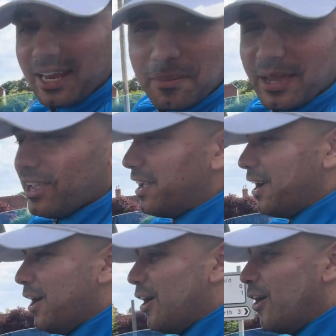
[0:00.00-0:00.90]
limit
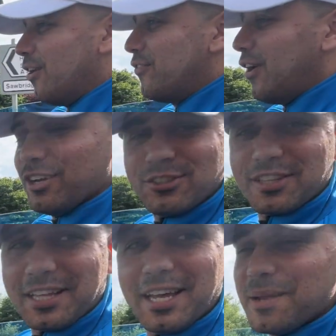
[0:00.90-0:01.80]
of under
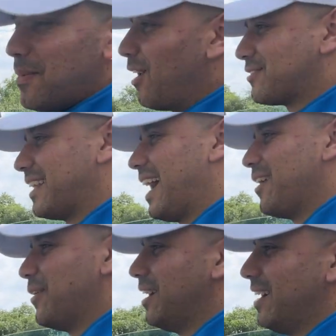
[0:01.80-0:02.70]
30 miles an
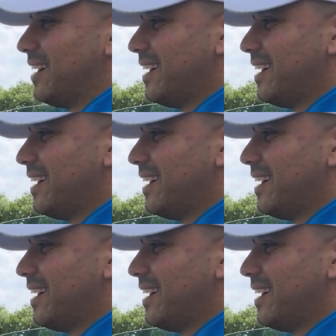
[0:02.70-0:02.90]
hour,